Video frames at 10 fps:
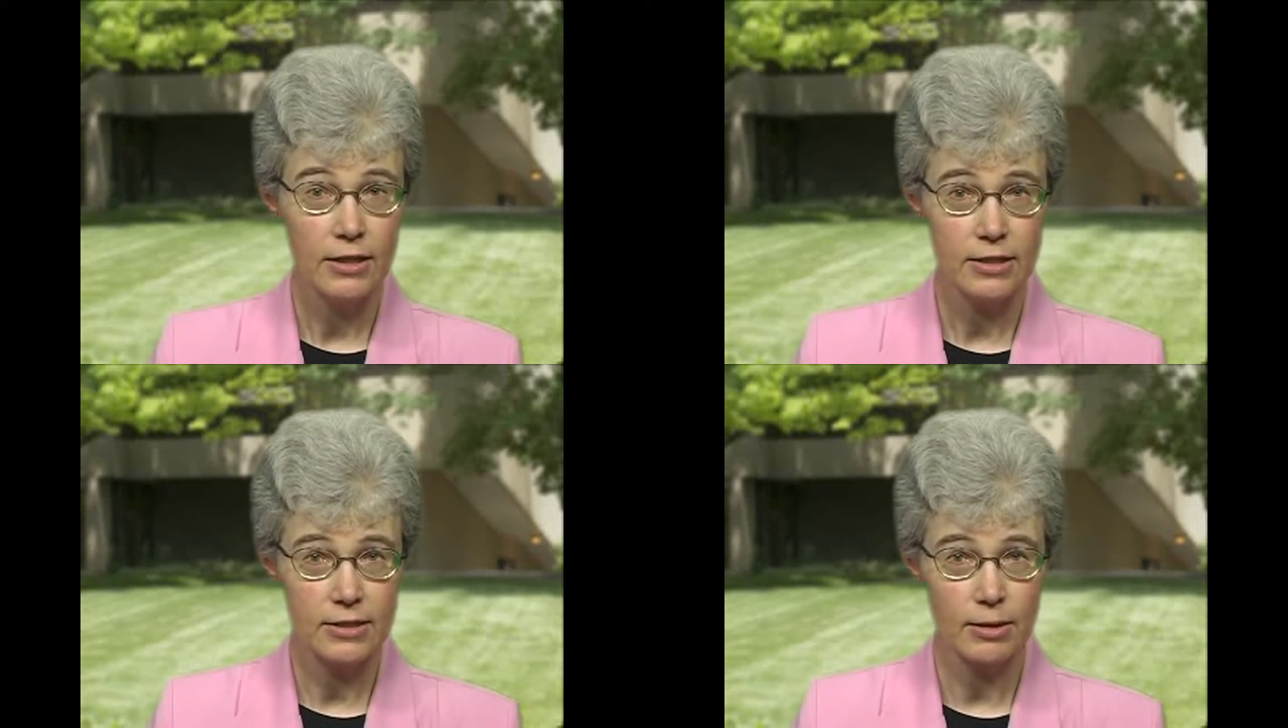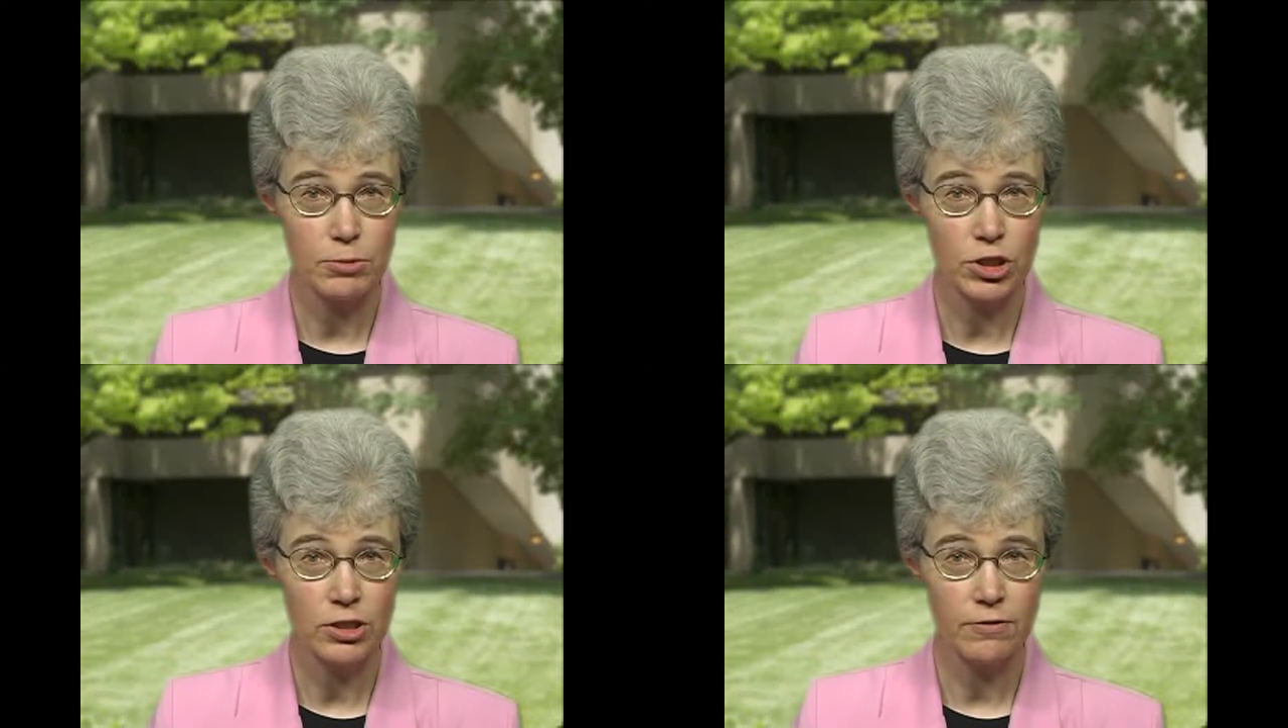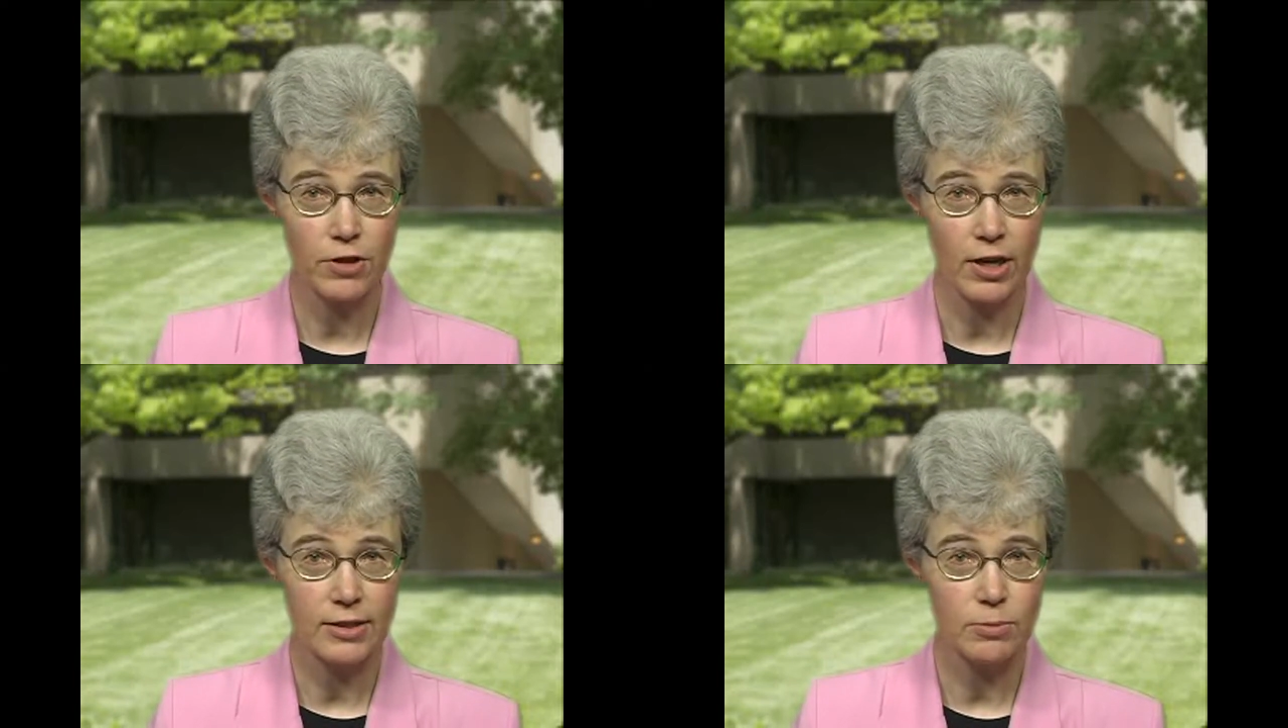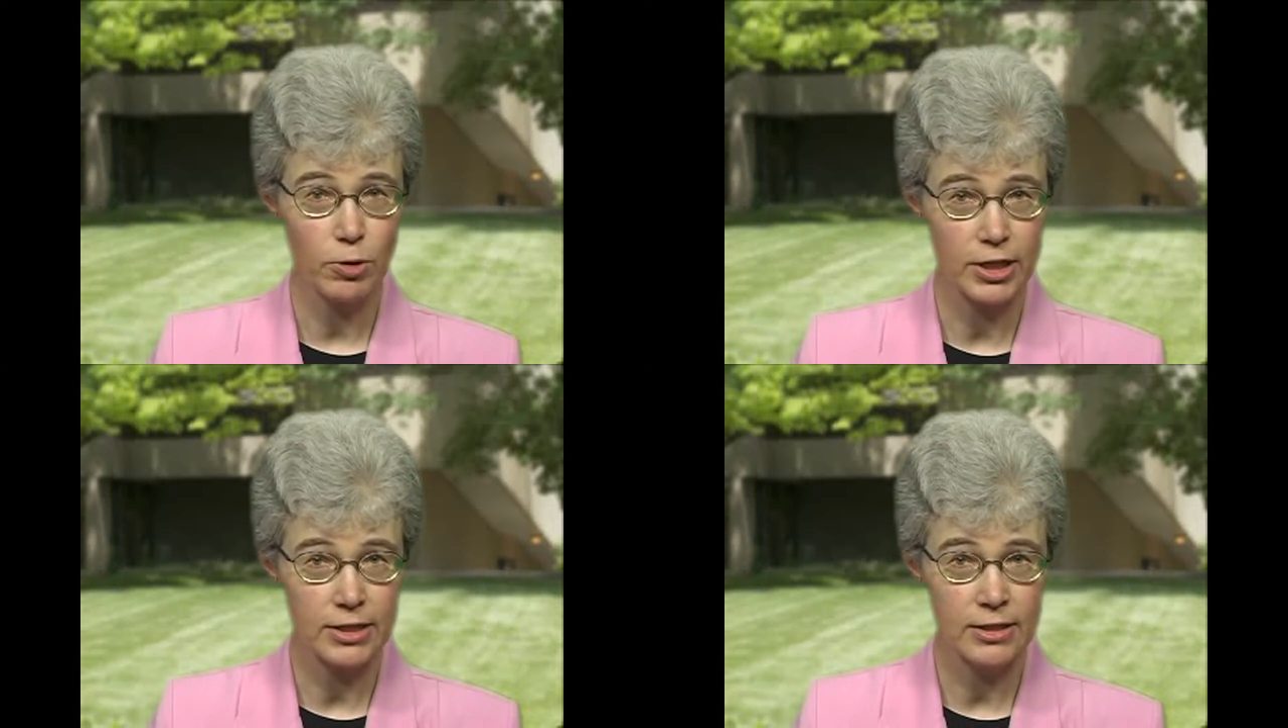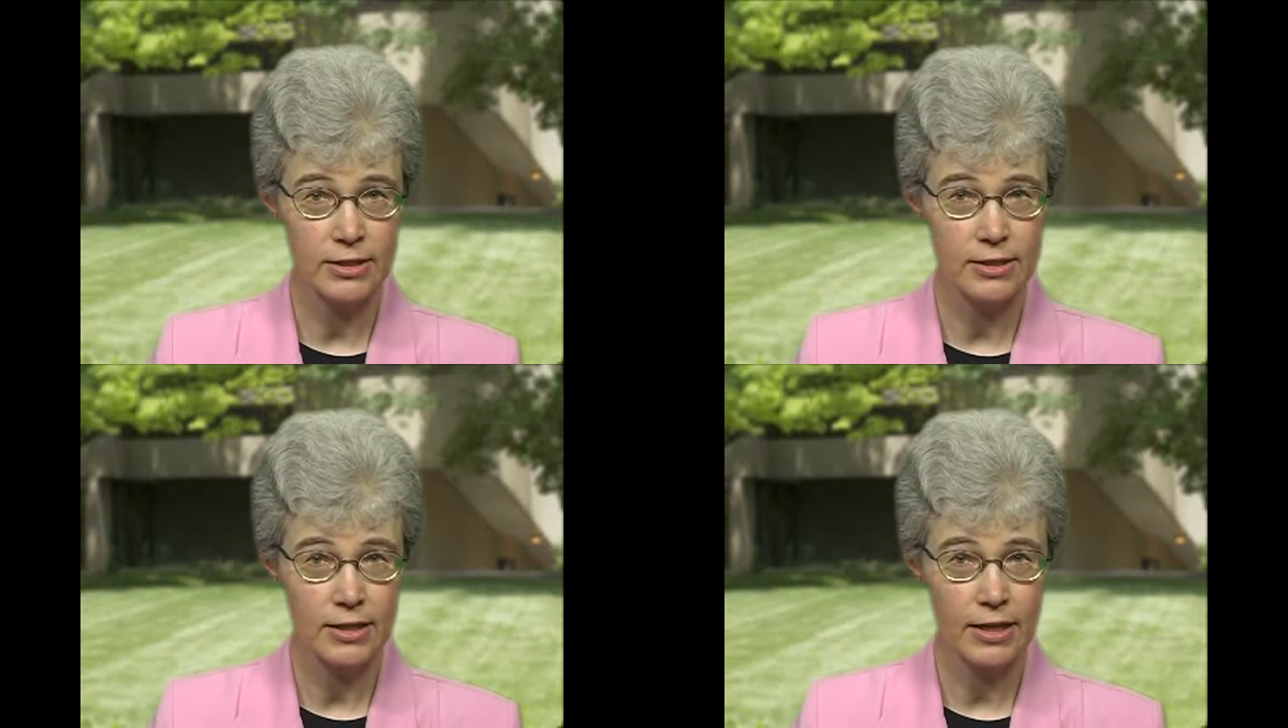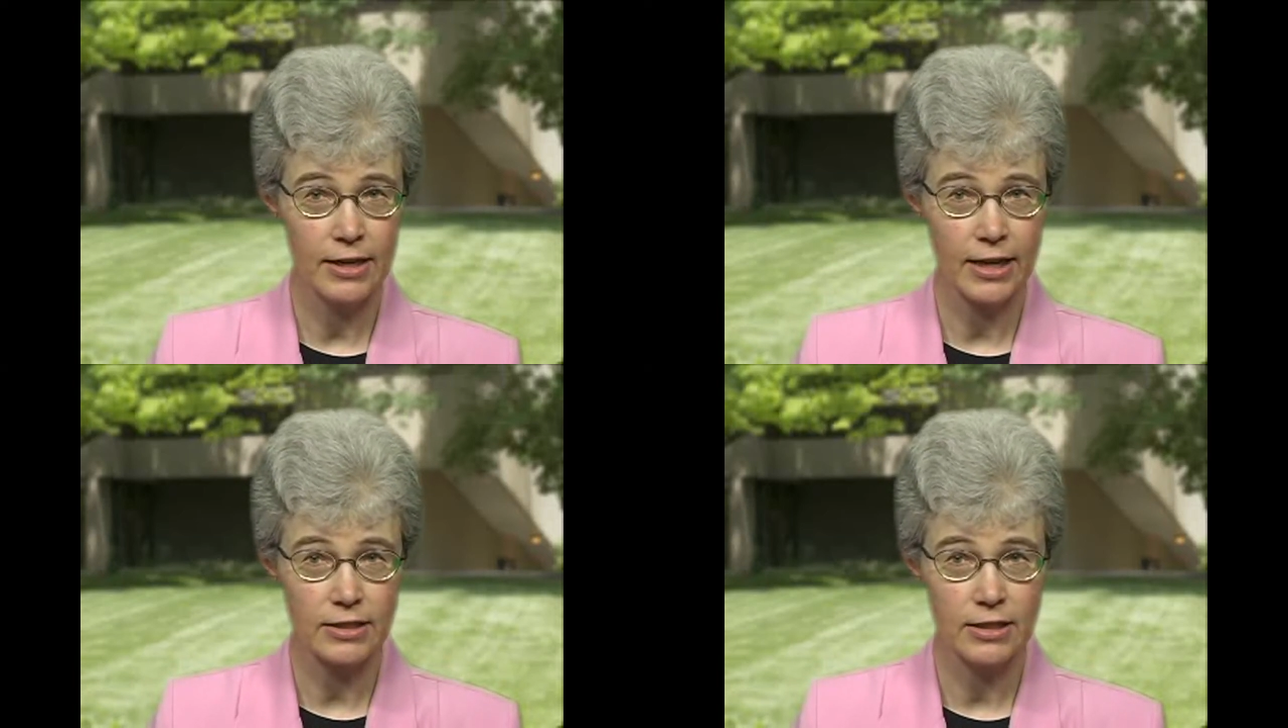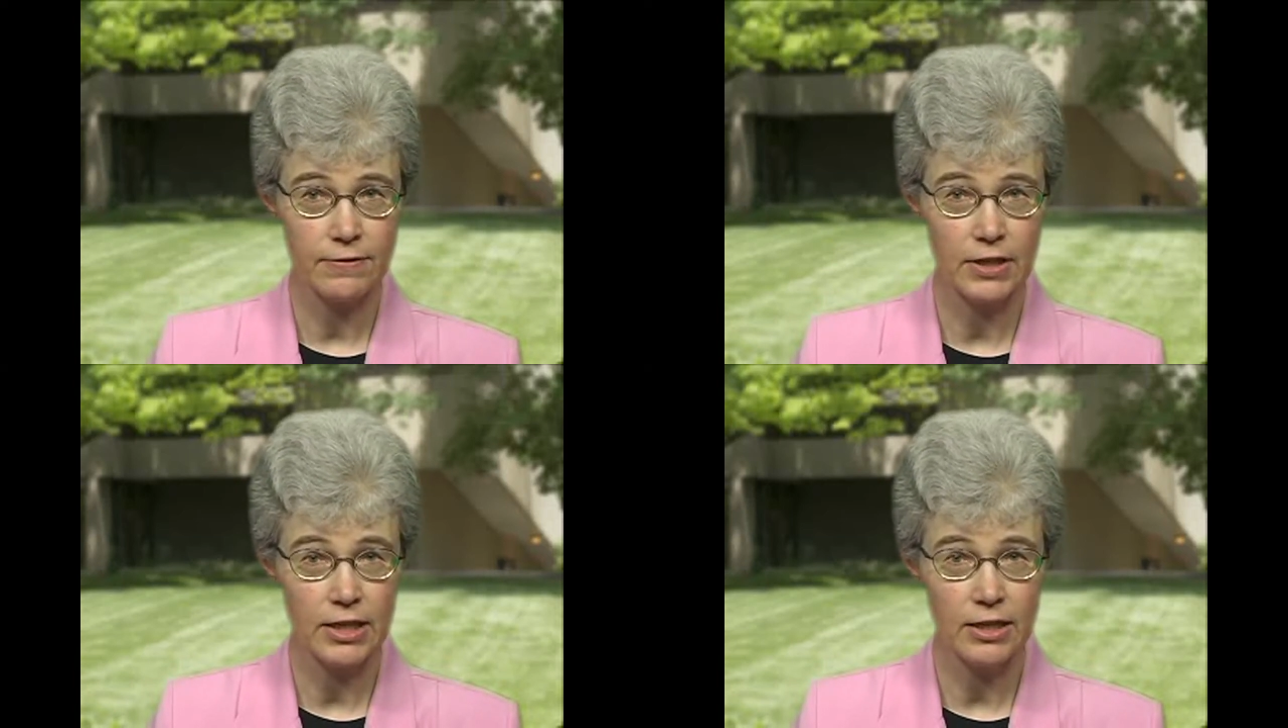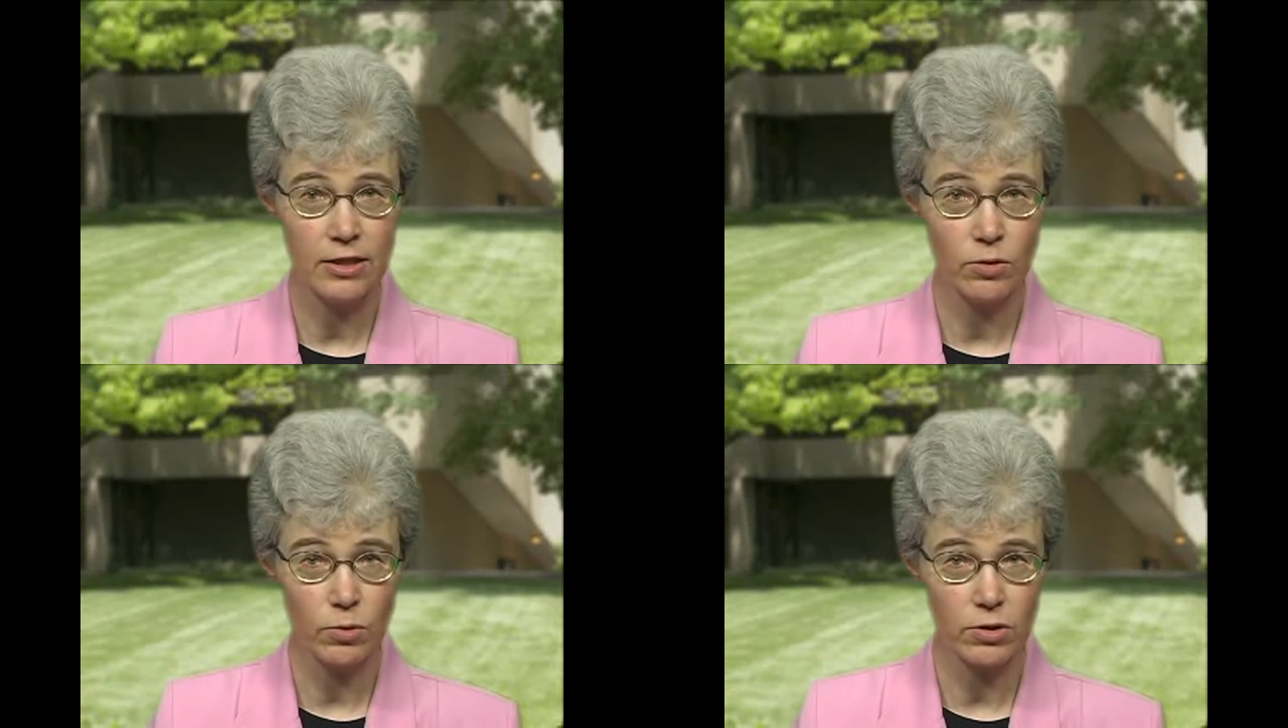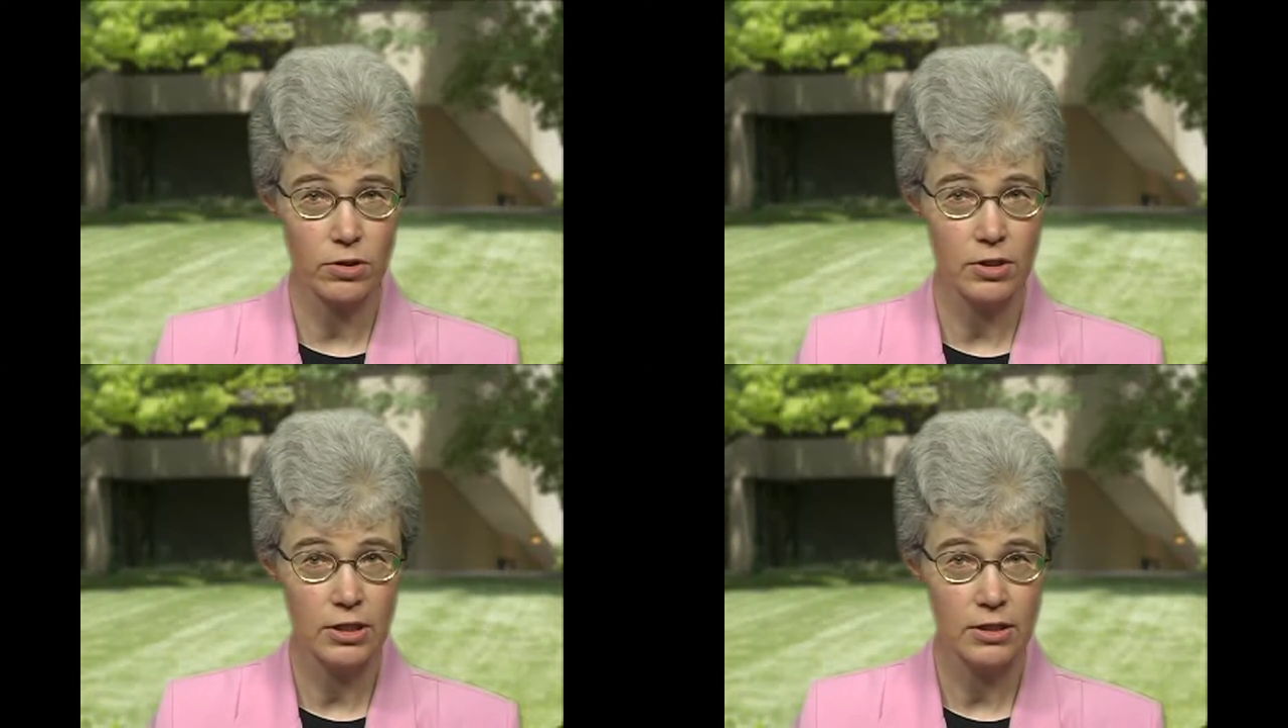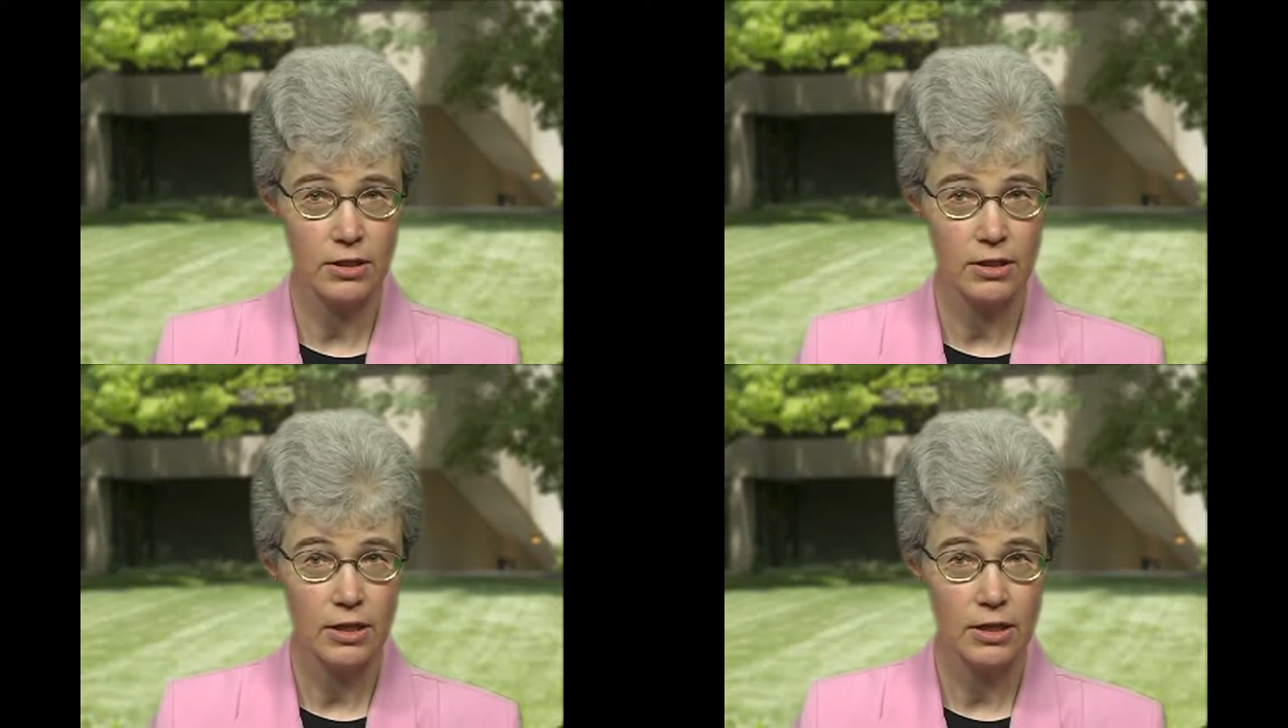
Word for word: the assumption of God's presence and activity in the world,